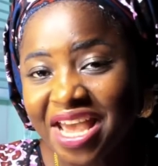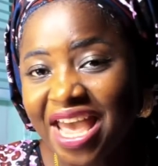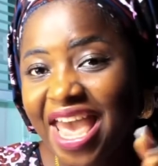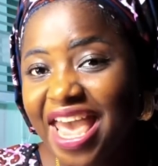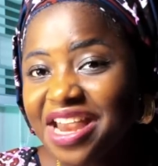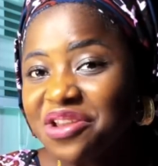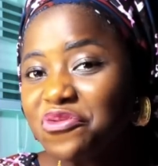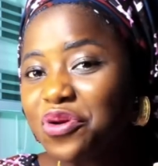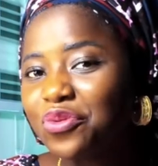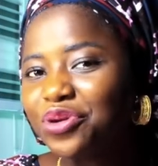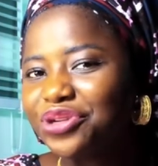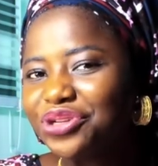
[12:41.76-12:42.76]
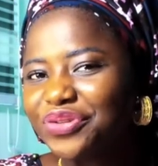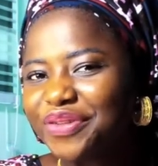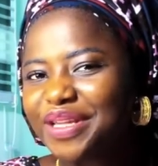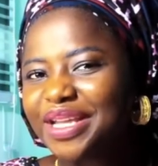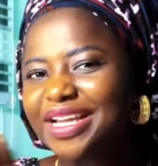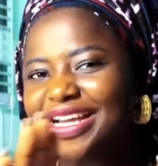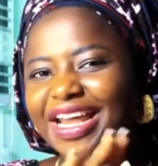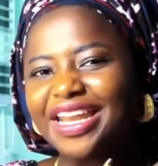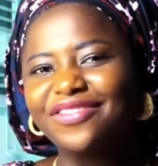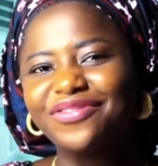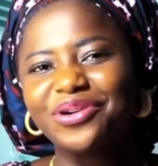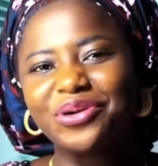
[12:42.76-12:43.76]
Anyway, what do you think?
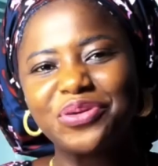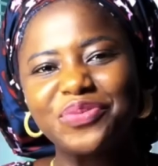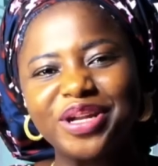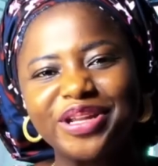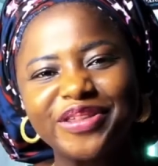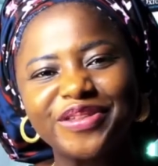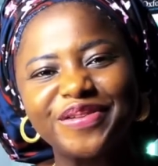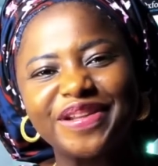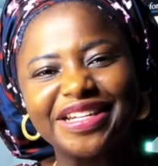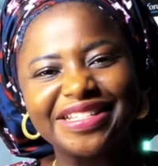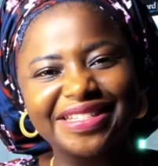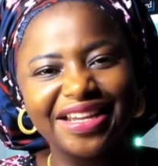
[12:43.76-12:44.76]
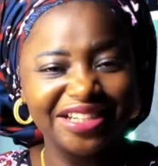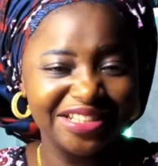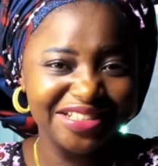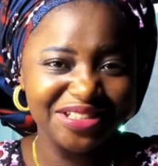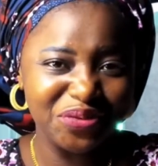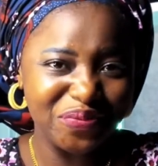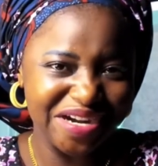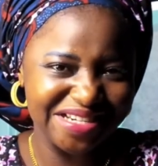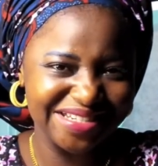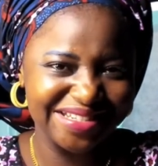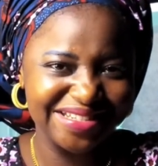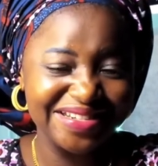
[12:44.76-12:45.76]
Leave your comment and thought there in the section, Your
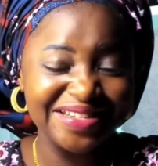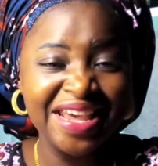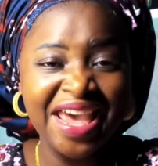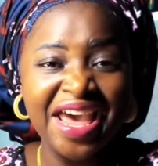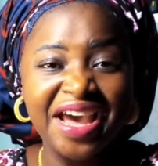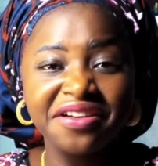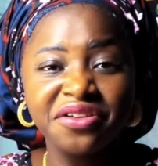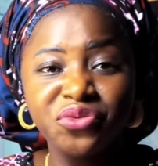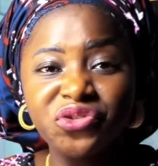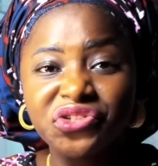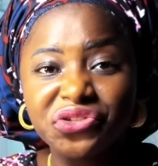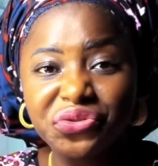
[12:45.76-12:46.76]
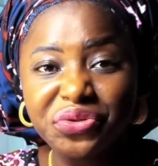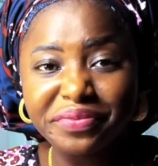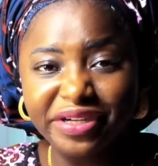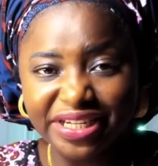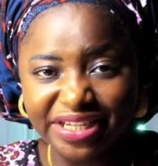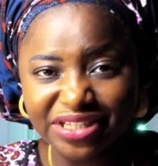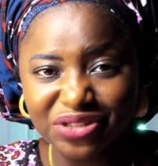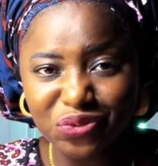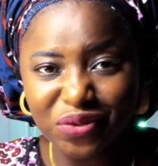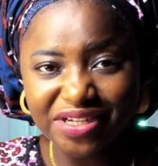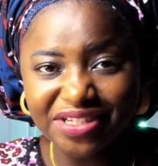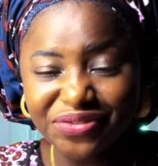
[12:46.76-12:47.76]
Majesties. And I will see you in my next
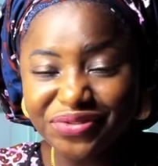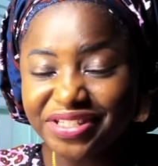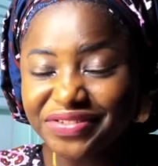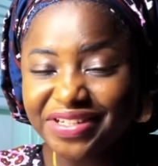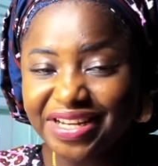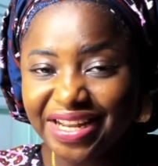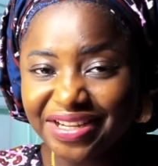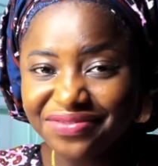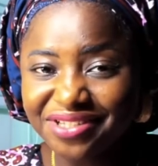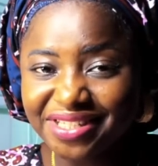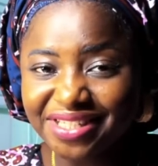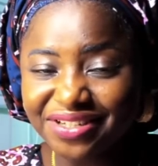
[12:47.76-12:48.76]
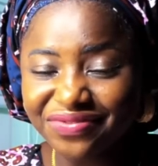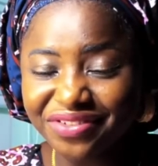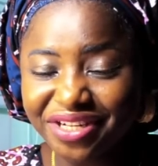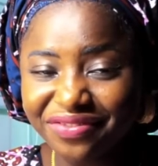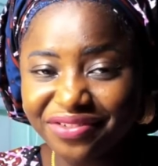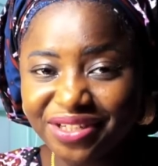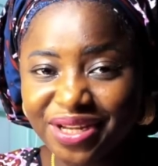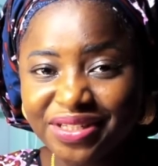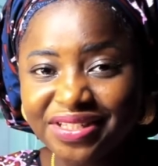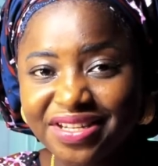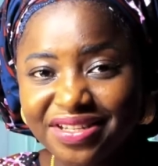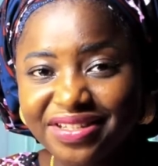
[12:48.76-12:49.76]
one. Until then, love yourself, love others.
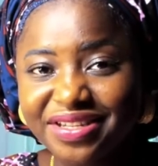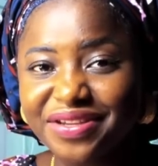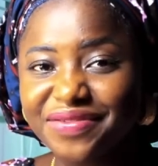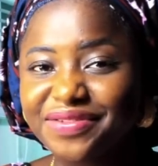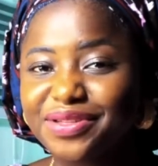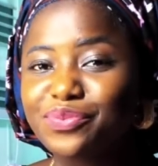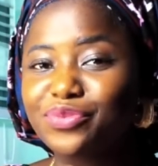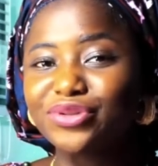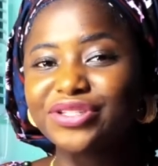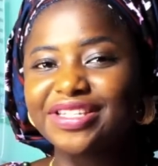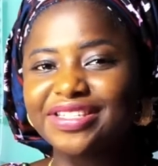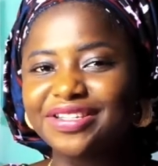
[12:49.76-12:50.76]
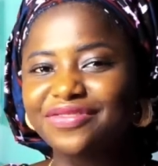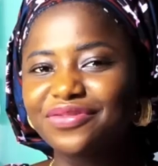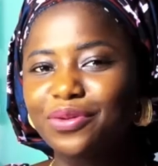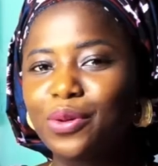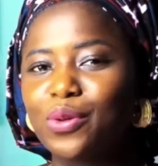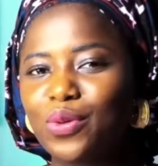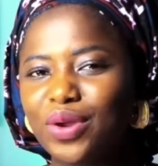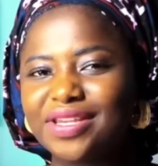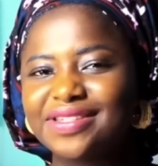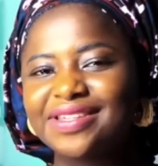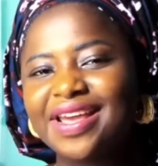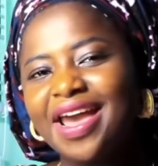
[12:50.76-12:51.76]
Stay safe, stay positive,
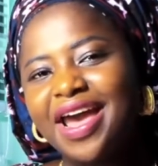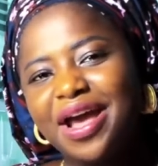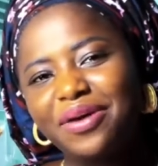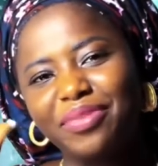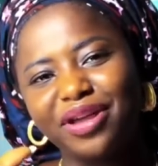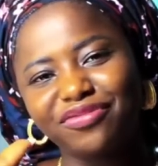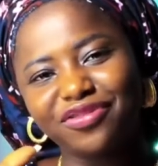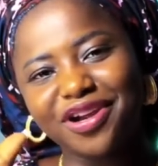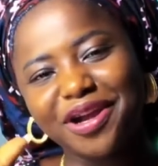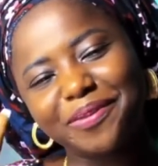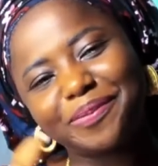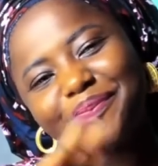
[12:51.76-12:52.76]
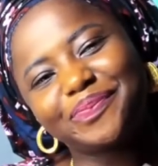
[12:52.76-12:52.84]
always. Bye for now.